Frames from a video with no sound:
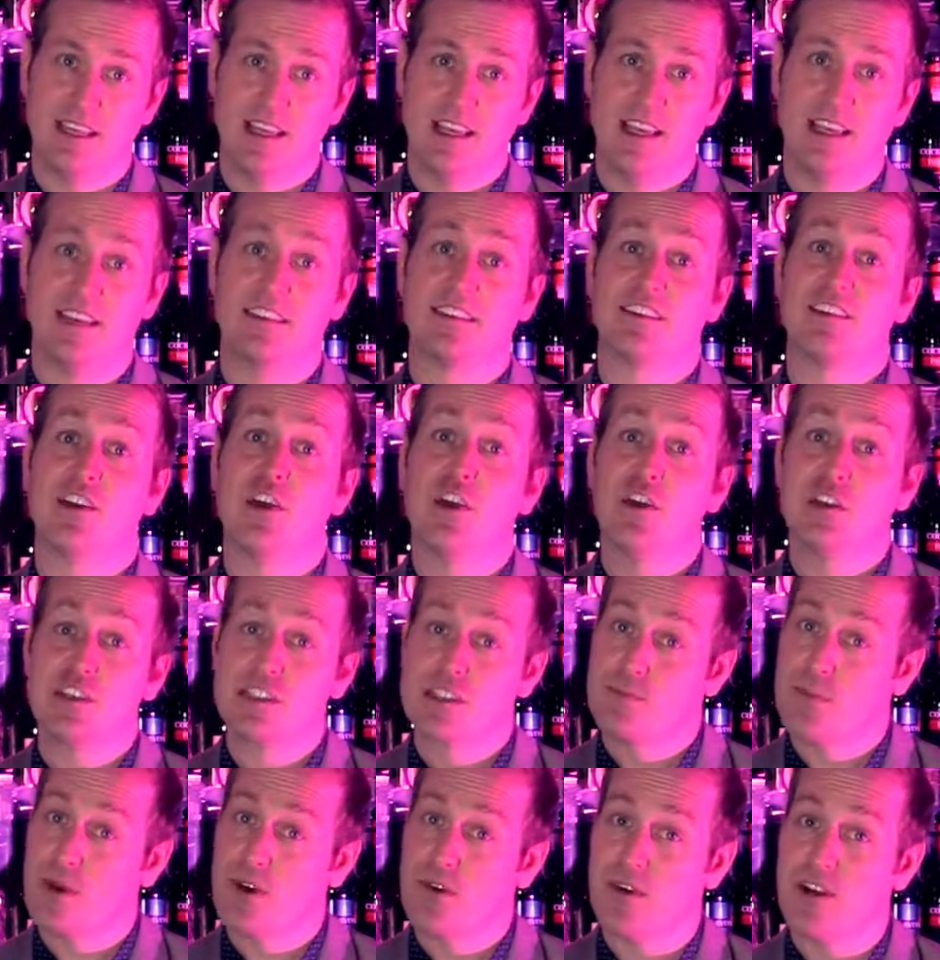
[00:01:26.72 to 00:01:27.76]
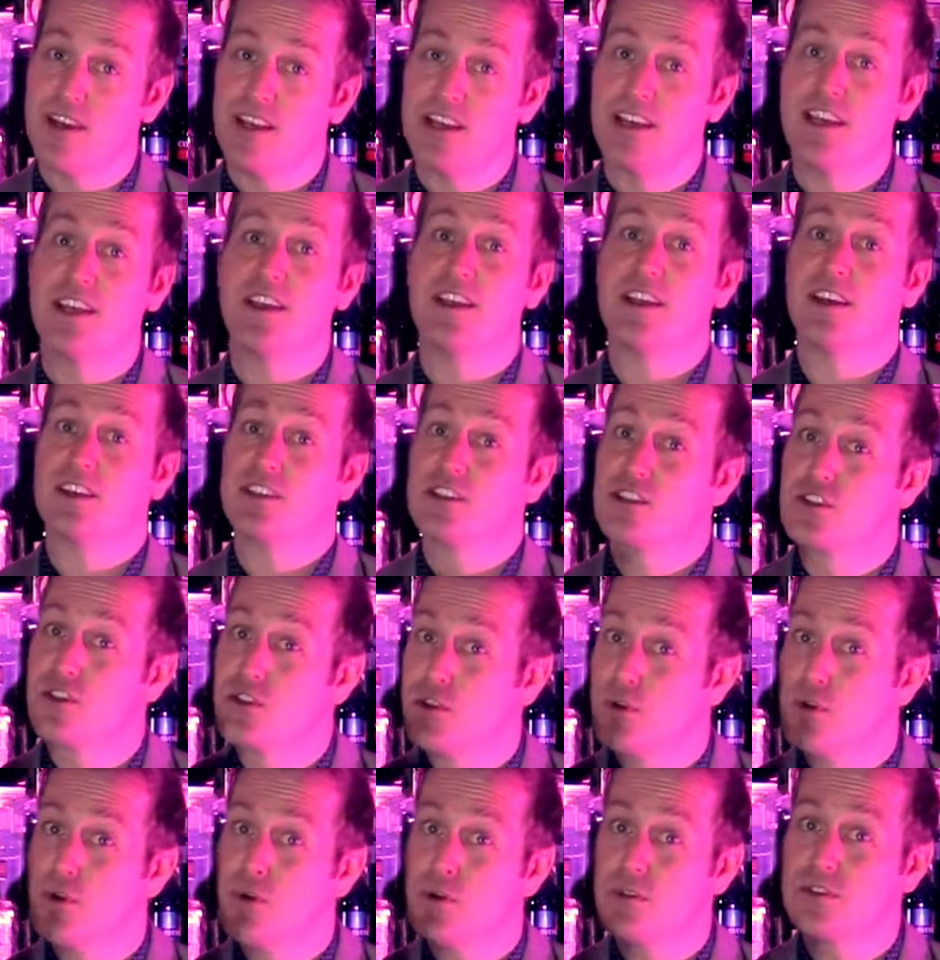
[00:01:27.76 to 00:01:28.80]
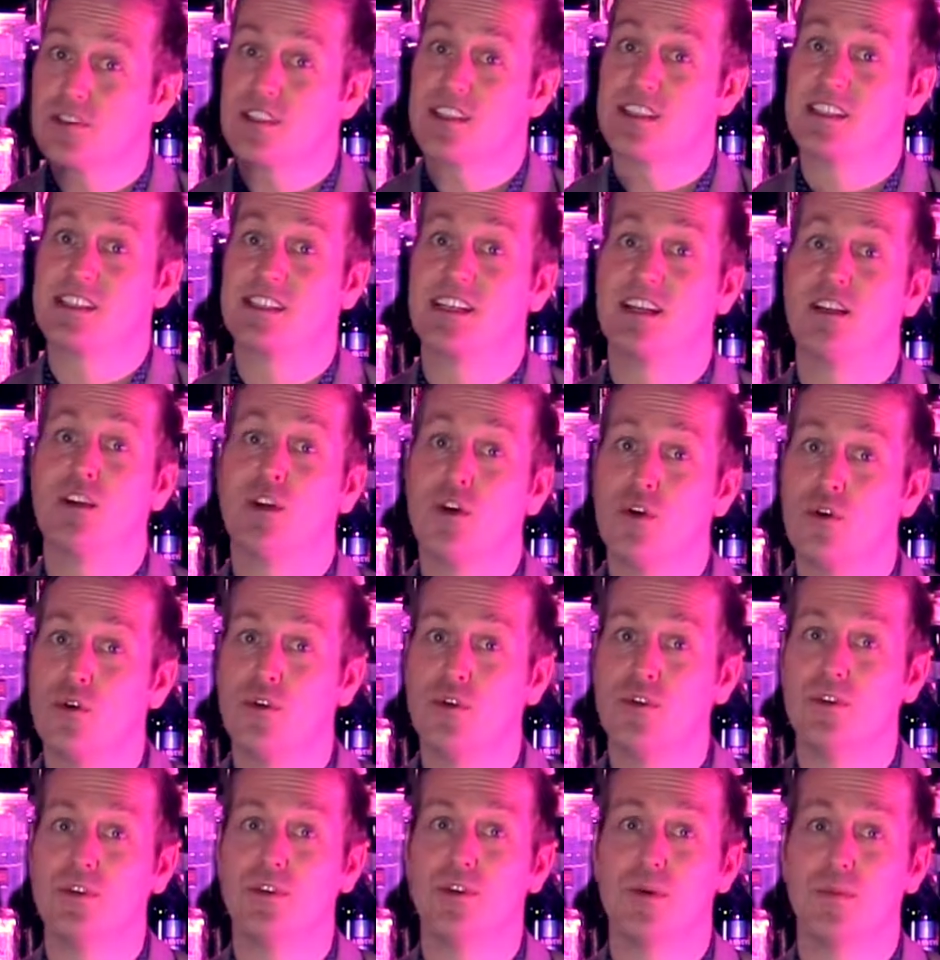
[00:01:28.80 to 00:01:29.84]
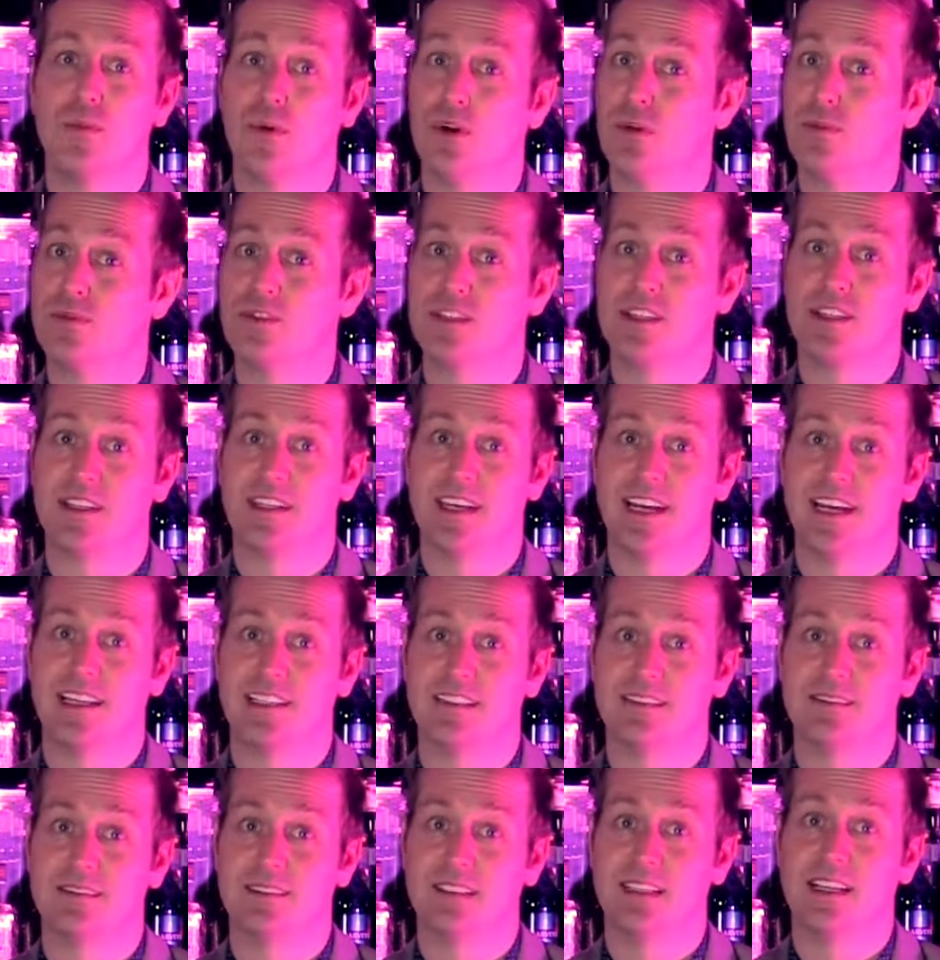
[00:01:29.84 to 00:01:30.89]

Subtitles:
It's her spirit that's thought to still haunt the pub today,